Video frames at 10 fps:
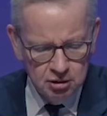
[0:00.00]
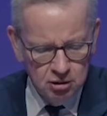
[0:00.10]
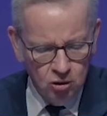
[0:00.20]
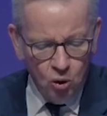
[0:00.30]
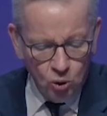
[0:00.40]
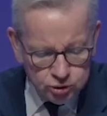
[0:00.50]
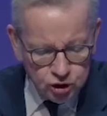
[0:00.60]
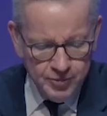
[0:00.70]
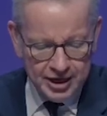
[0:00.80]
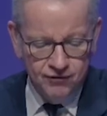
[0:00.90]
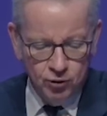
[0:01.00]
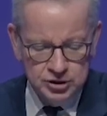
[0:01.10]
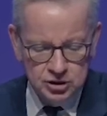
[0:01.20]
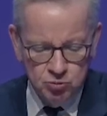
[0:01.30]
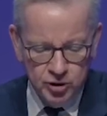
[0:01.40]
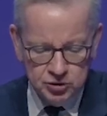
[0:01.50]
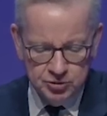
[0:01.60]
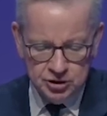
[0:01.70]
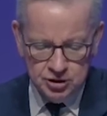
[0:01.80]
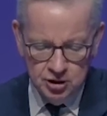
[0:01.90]
All too many voices in
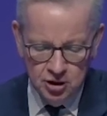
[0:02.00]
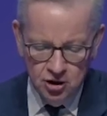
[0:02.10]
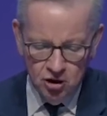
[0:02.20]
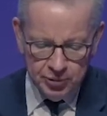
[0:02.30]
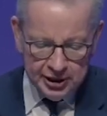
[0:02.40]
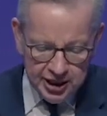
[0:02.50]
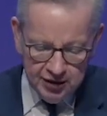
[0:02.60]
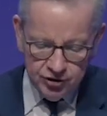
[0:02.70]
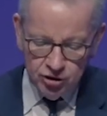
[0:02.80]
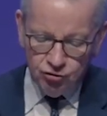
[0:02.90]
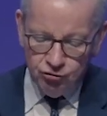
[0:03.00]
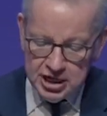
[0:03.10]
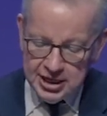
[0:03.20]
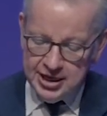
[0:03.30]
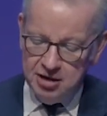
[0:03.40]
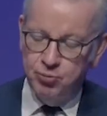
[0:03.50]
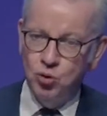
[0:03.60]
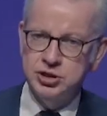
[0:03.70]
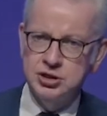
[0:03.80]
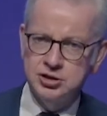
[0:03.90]
Westminster believe that the really
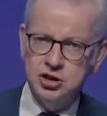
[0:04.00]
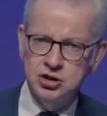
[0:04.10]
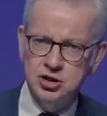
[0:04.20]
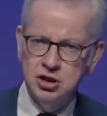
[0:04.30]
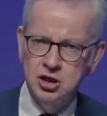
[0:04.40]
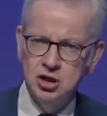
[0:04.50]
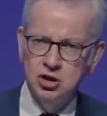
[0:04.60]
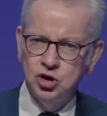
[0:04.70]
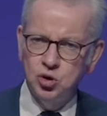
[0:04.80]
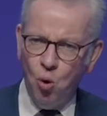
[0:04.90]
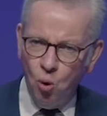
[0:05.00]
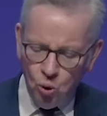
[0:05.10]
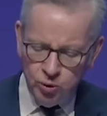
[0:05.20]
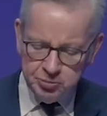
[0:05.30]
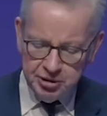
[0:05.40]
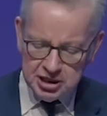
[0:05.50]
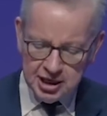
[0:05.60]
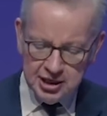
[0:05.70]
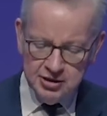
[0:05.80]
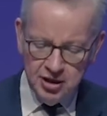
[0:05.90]
important decisions should always be
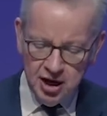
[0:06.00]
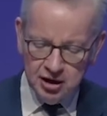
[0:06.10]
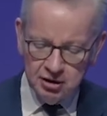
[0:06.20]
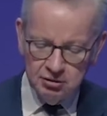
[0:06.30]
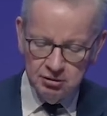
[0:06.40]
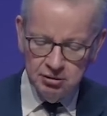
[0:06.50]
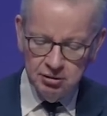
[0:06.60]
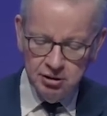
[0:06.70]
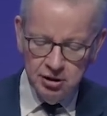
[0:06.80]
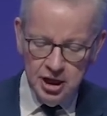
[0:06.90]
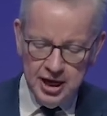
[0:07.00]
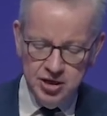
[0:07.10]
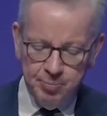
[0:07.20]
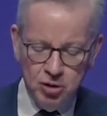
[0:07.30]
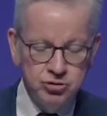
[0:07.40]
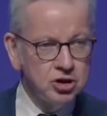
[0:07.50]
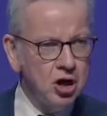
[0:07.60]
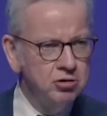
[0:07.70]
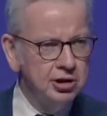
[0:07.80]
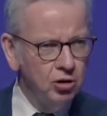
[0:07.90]
taken there. In the
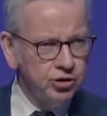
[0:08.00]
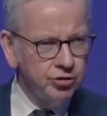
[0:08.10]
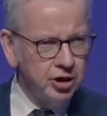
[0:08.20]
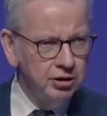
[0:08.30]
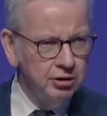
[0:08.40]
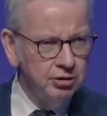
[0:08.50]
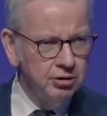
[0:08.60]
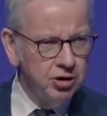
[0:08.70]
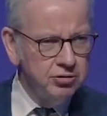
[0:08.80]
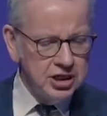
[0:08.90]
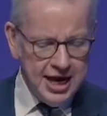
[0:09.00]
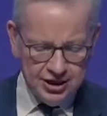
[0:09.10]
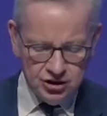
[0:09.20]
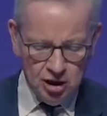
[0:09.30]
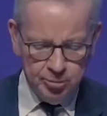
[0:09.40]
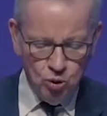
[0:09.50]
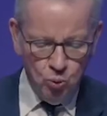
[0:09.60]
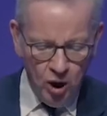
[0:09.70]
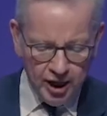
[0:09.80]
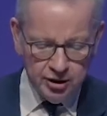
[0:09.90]
postcode lottery, those in
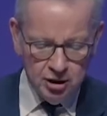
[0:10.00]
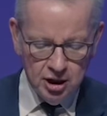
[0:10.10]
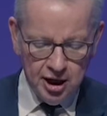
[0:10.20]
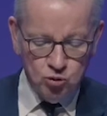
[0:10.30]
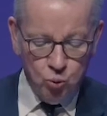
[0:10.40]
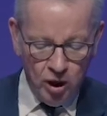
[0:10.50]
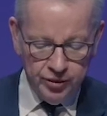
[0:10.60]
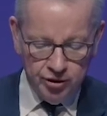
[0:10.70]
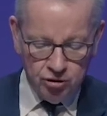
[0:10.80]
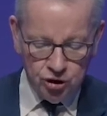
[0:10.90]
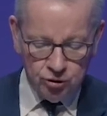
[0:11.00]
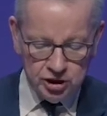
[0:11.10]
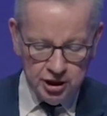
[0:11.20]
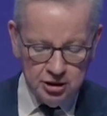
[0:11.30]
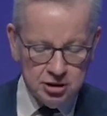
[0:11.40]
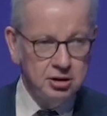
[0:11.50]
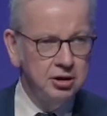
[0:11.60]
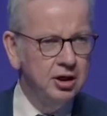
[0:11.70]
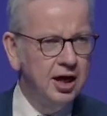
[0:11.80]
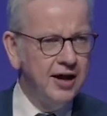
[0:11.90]
SW1 had won the crucial ticket,
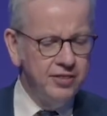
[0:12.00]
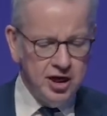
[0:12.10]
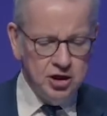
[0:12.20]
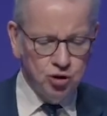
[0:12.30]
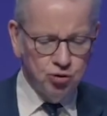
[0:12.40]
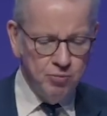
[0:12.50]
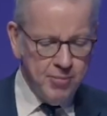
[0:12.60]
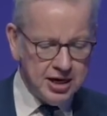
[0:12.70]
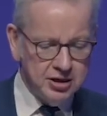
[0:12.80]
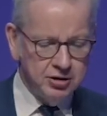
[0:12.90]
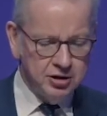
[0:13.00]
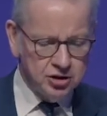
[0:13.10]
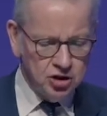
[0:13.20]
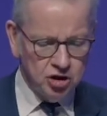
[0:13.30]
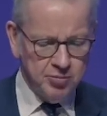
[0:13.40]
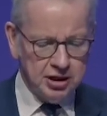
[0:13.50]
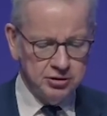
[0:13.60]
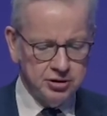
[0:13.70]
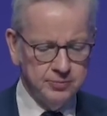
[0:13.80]
and they should remain the decision makers.